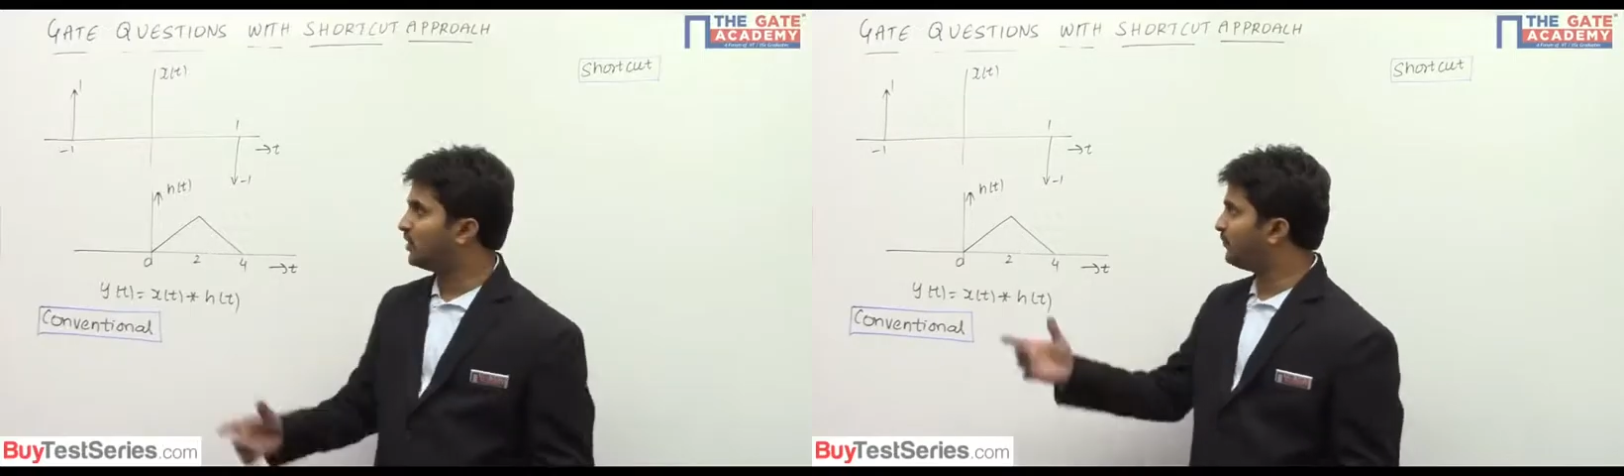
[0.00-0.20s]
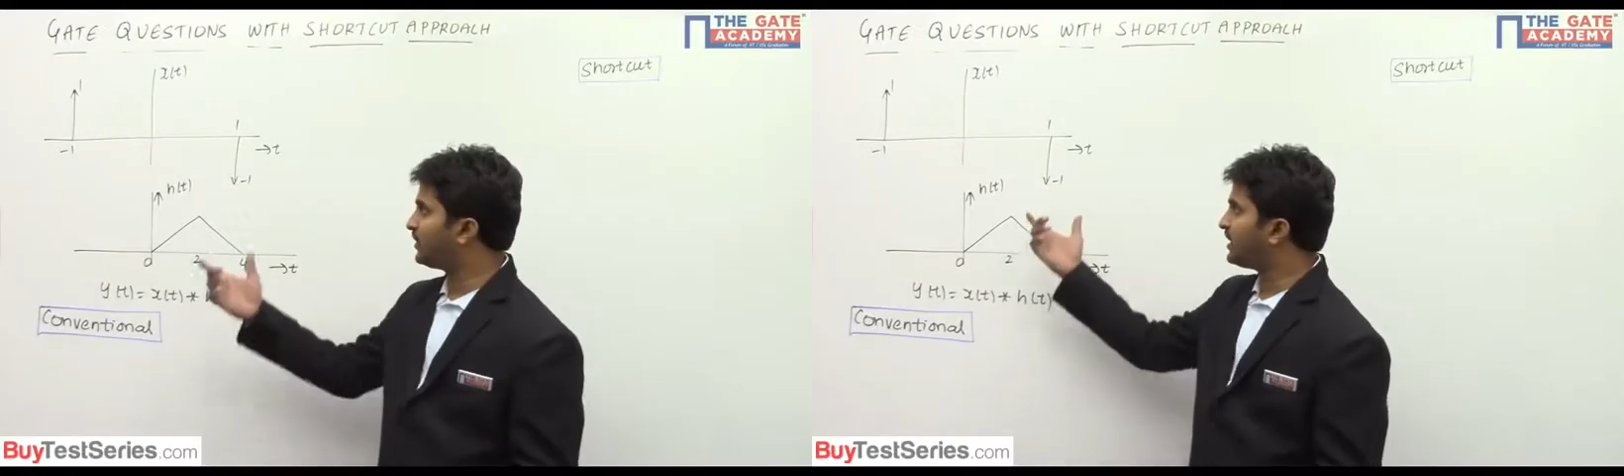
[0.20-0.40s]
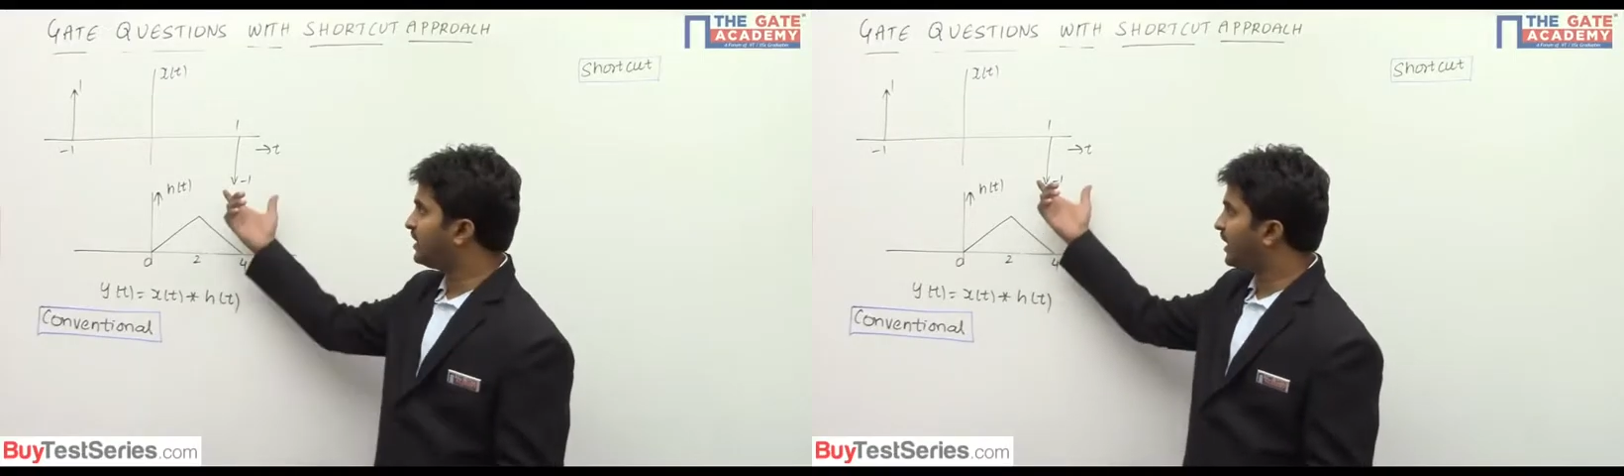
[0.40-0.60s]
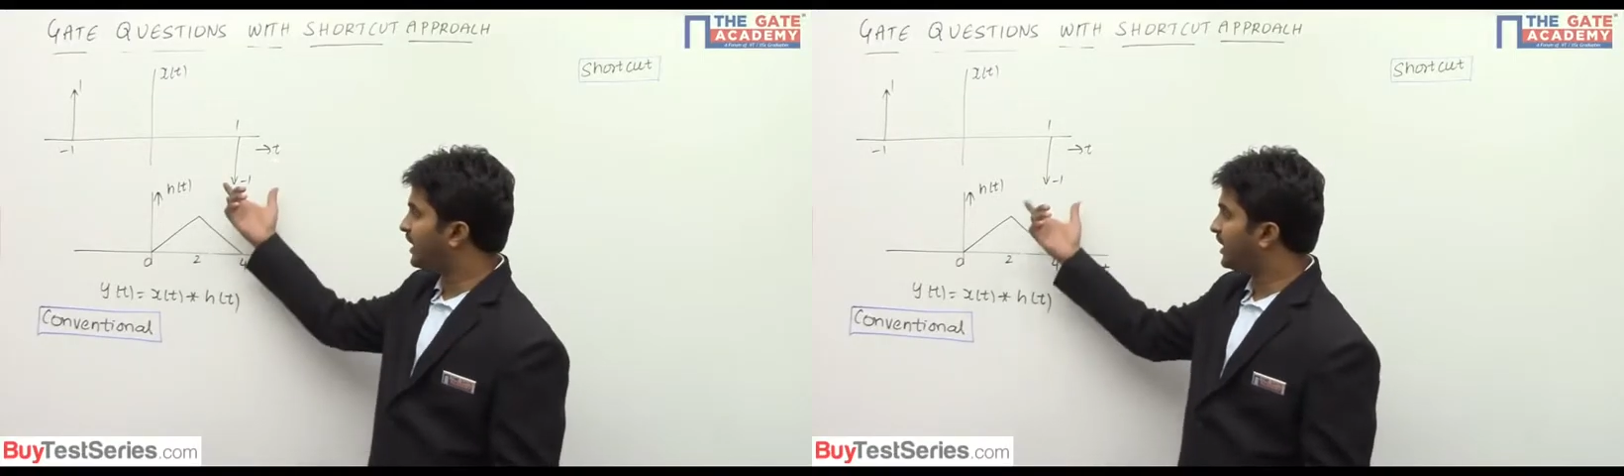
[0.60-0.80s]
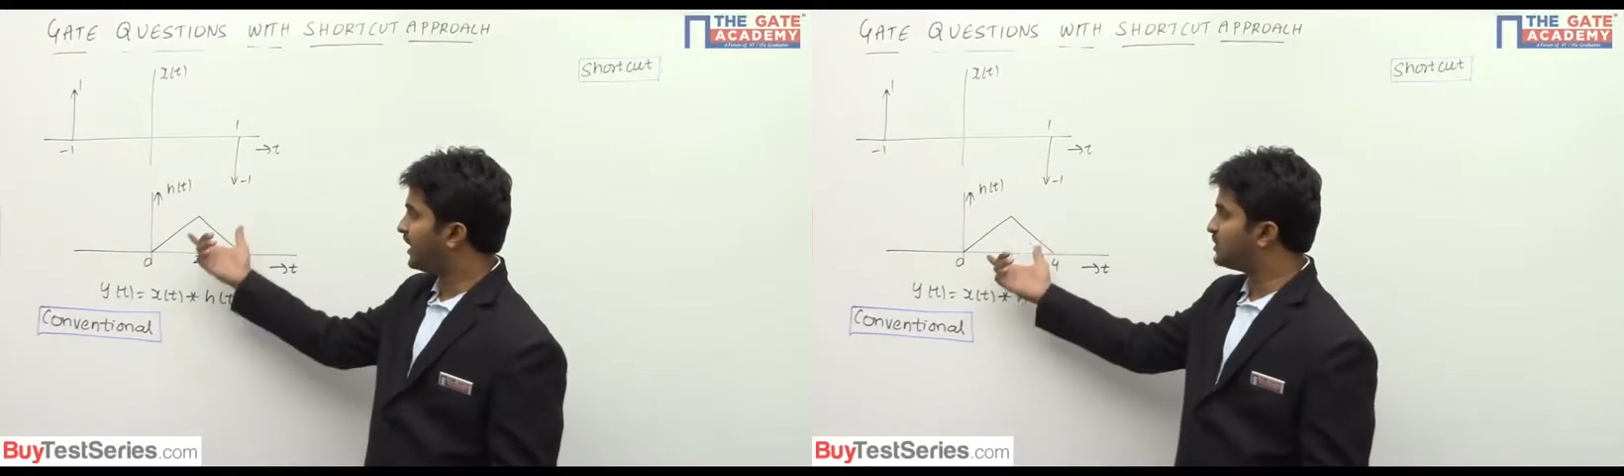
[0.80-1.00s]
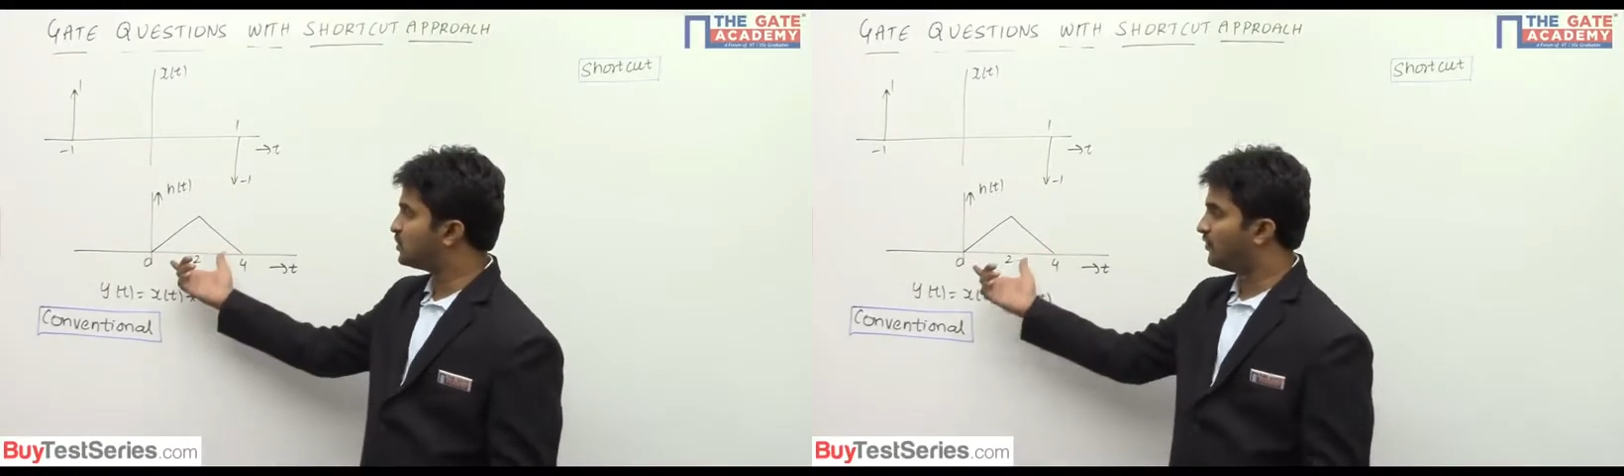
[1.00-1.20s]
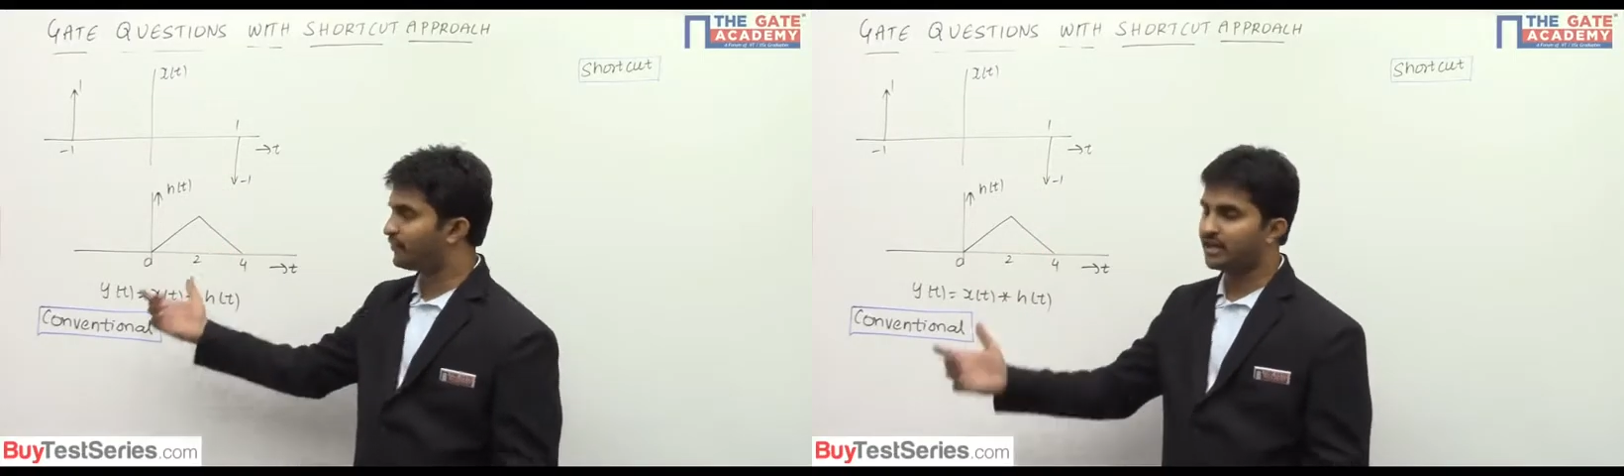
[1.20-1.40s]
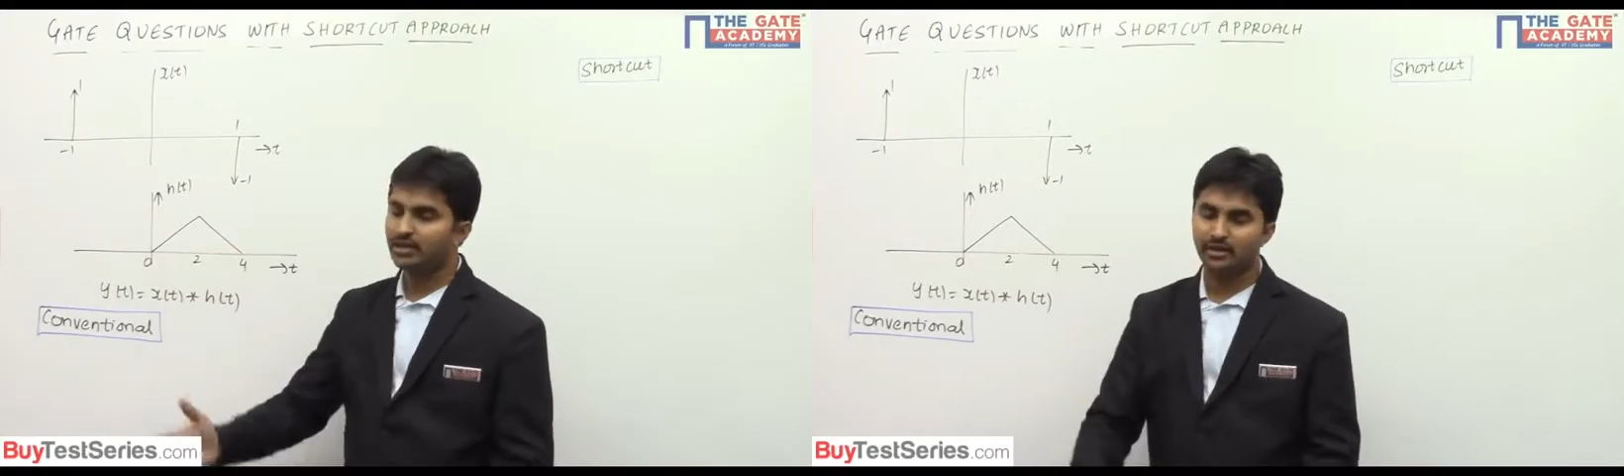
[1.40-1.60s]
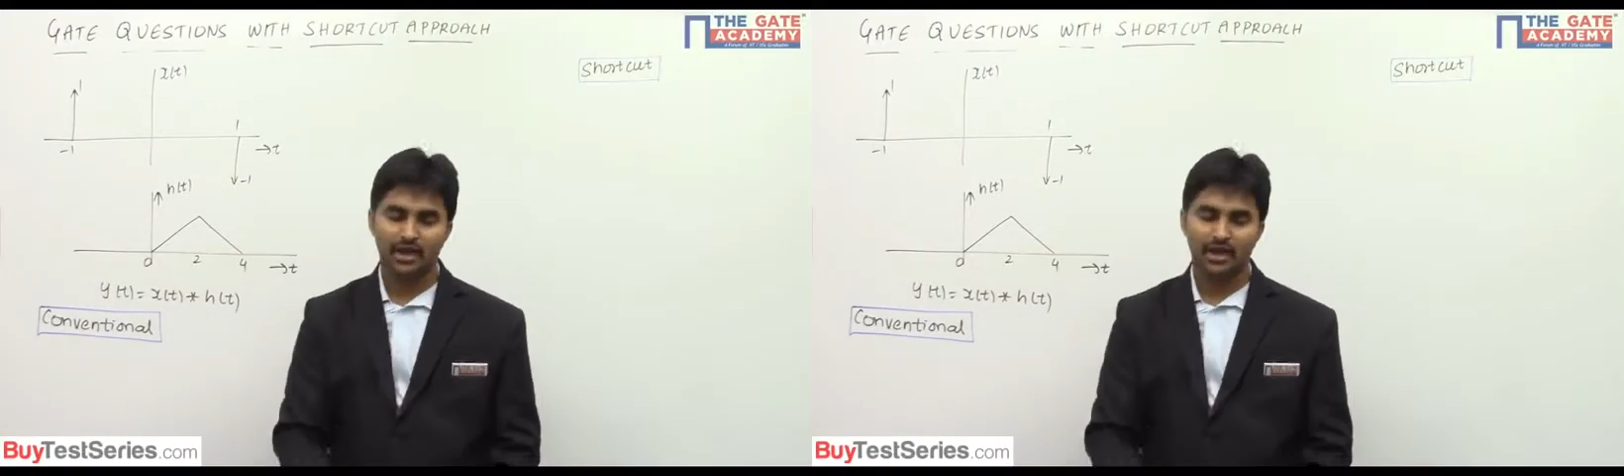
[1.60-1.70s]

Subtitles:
of t and h of t